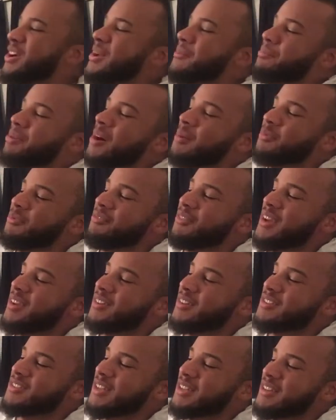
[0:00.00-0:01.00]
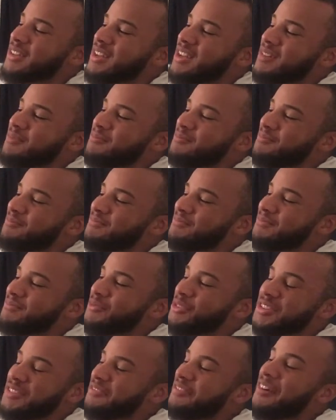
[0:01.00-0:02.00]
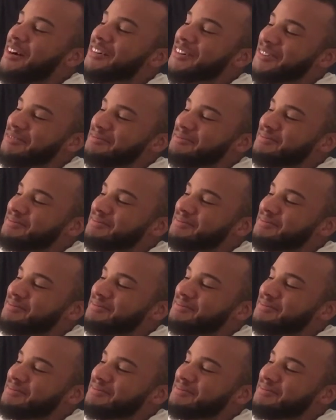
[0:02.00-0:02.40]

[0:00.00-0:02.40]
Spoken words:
ahead and pump fake us like that. What the fuck?